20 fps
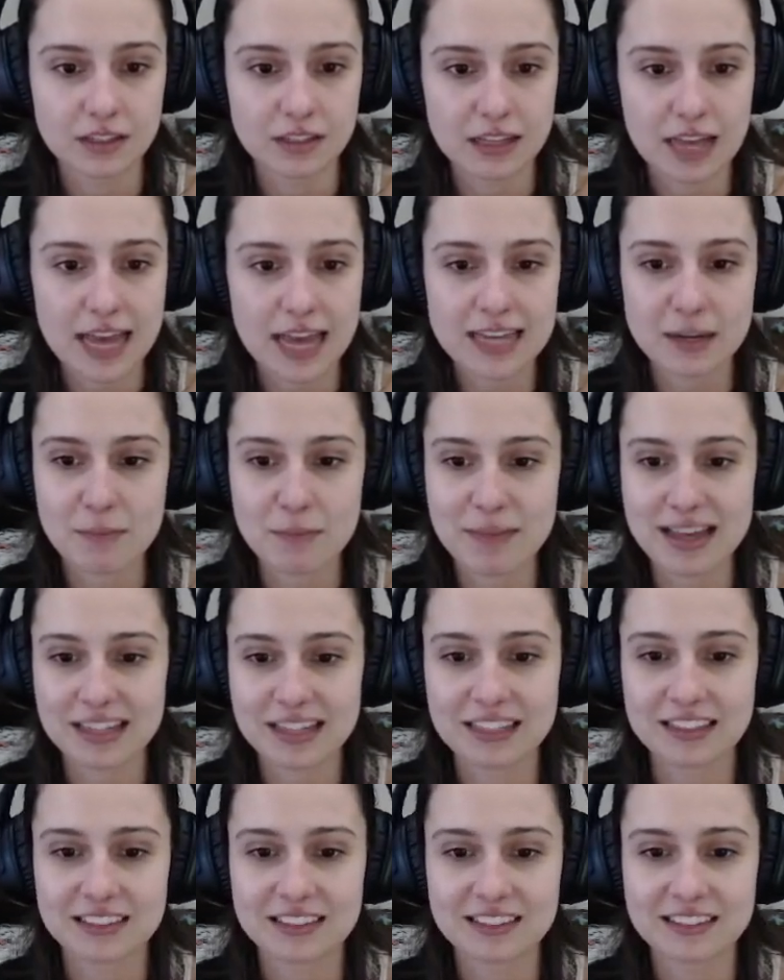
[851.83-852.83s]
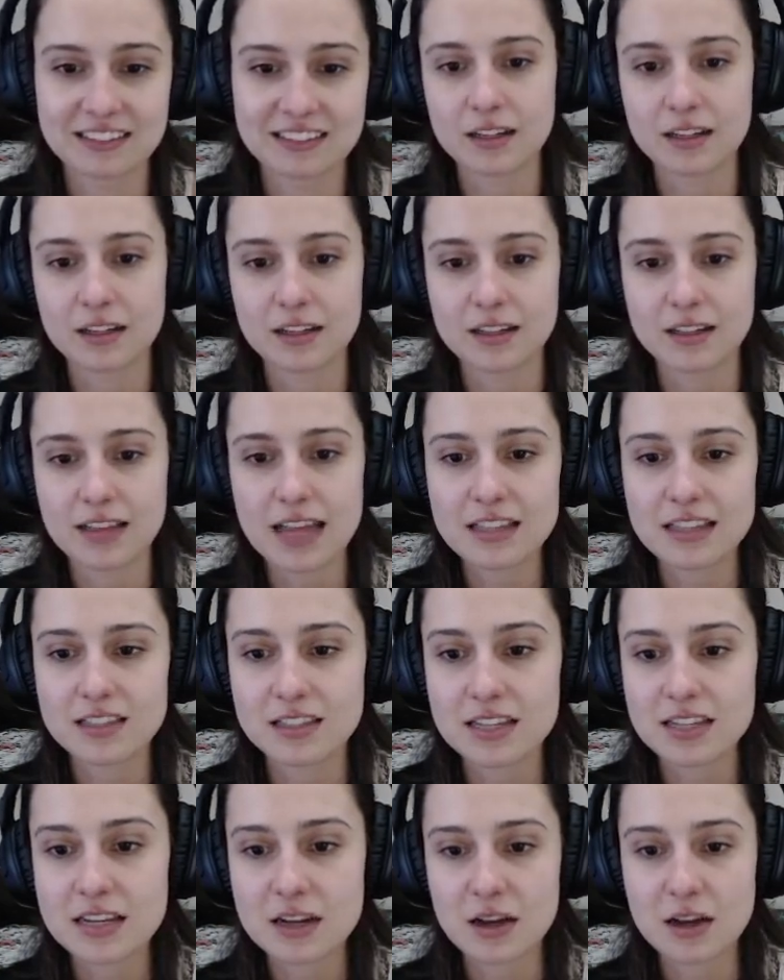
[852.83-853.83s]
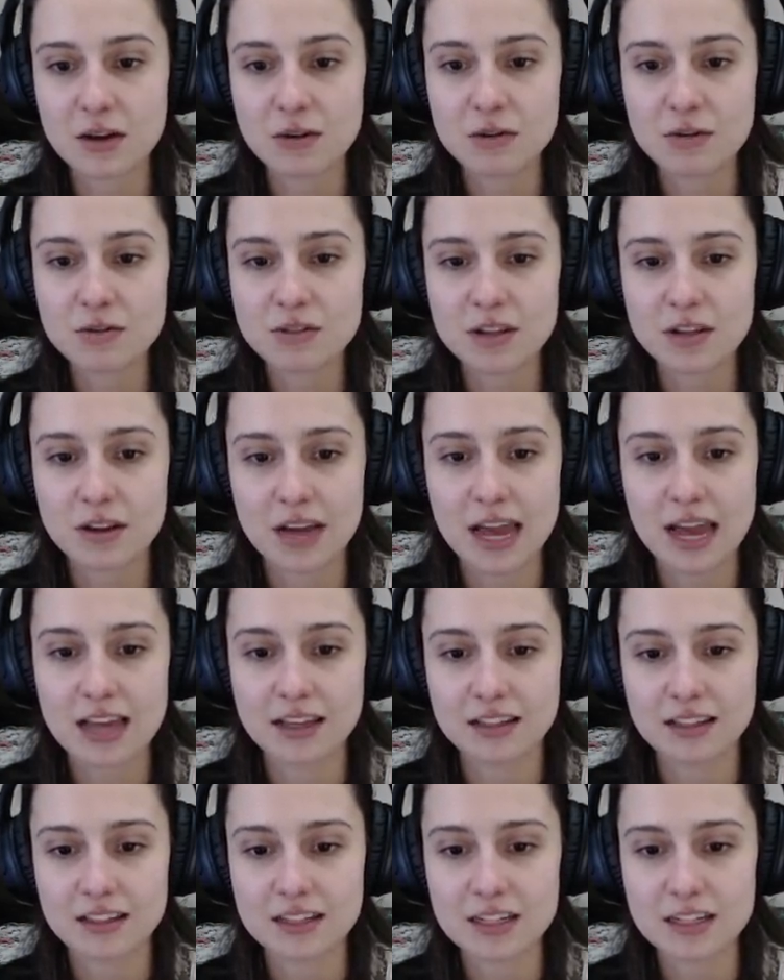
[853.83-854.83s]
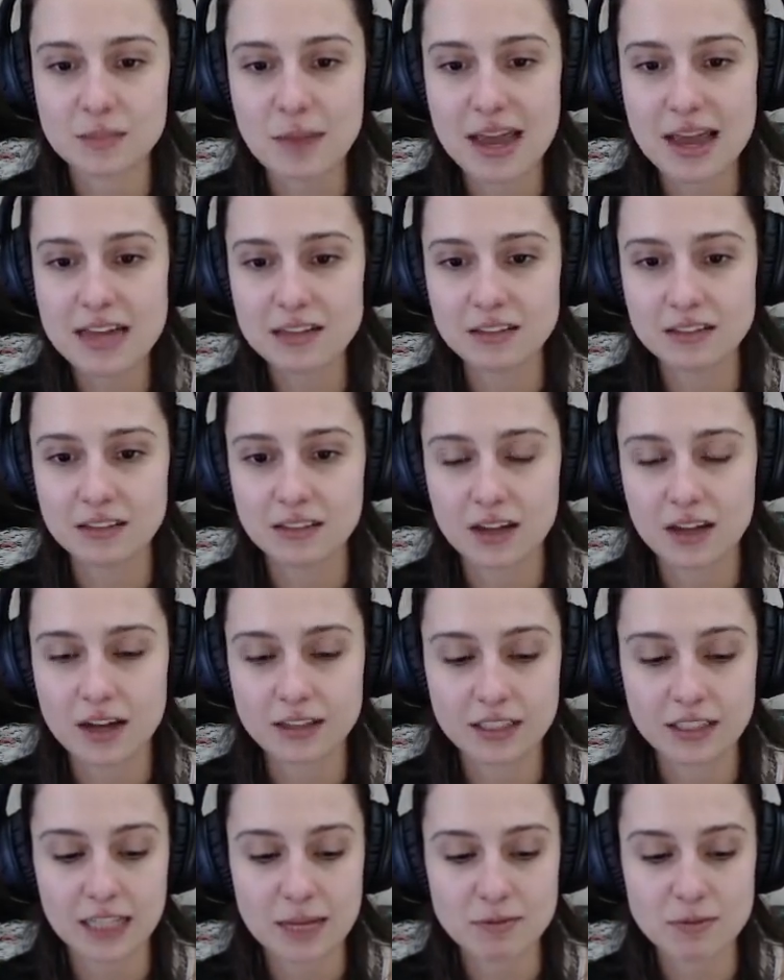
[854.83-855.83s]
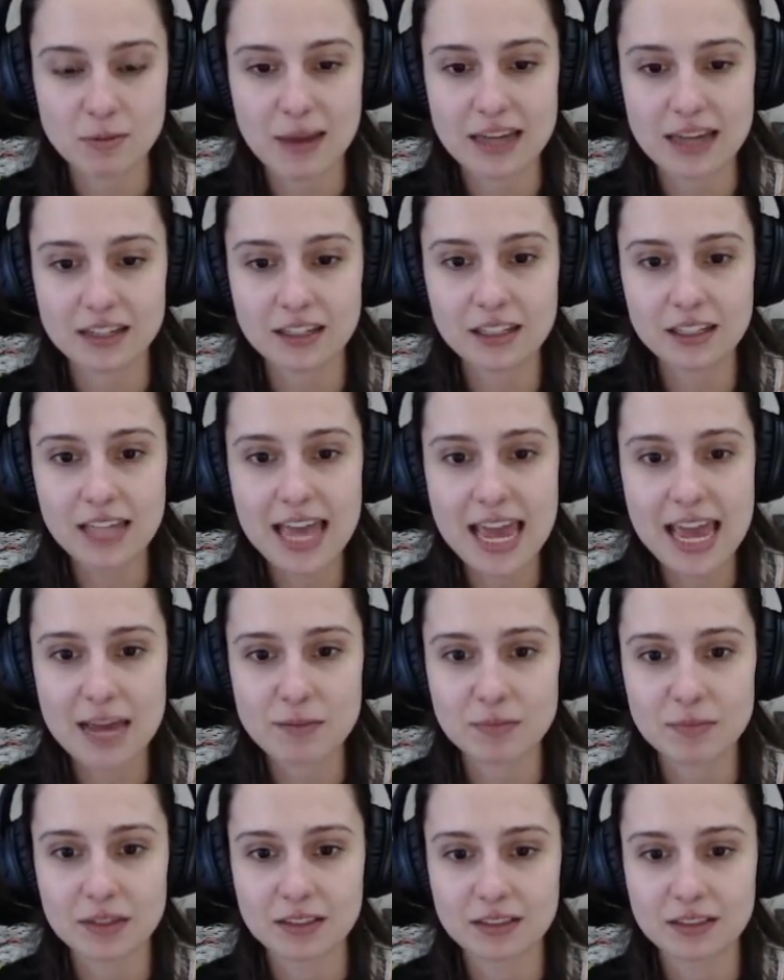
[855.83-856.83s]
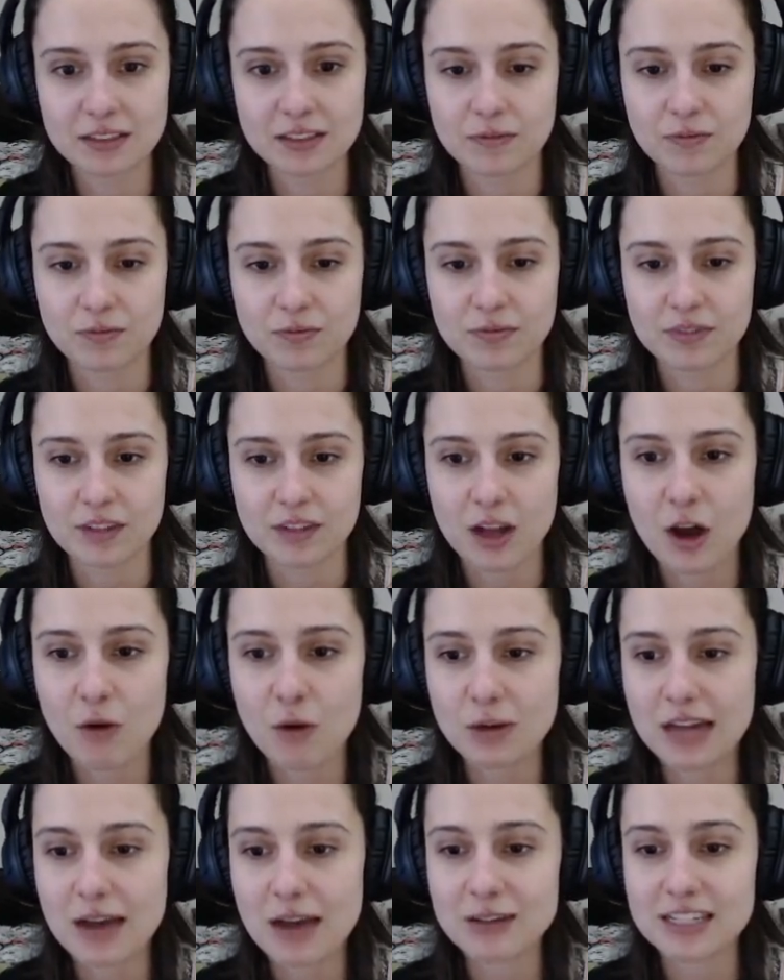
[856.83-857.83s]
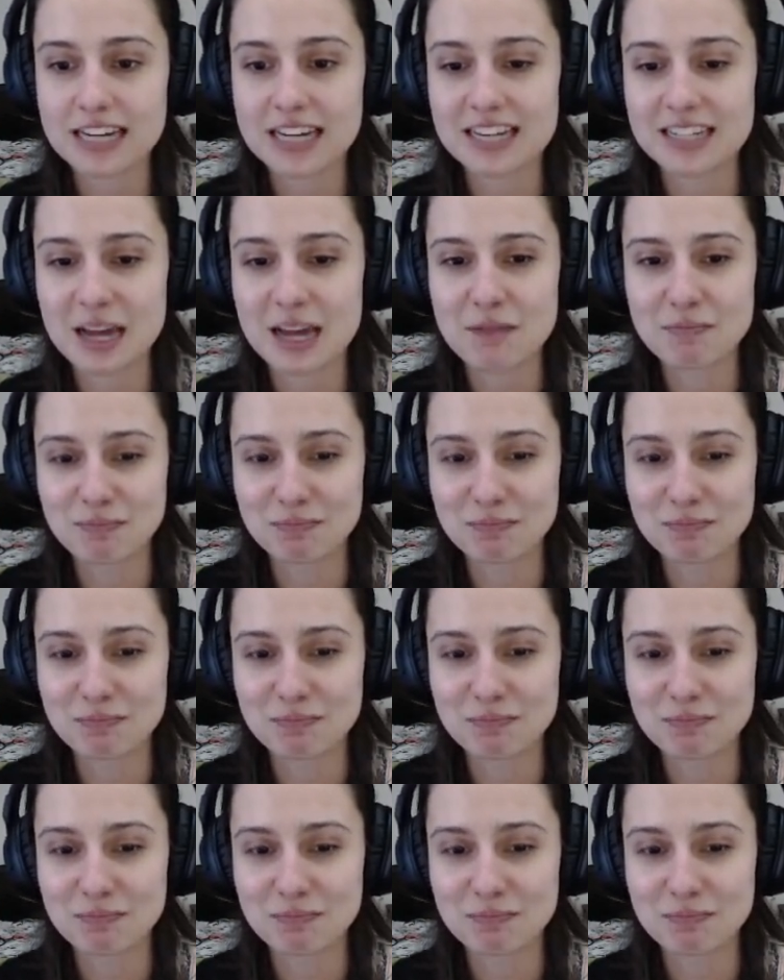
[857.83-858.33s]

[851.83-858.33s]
I come back. That's Zeno's. Okay. Does mine? Unclaimed bed. Claim! Oh, well, now it's daytime.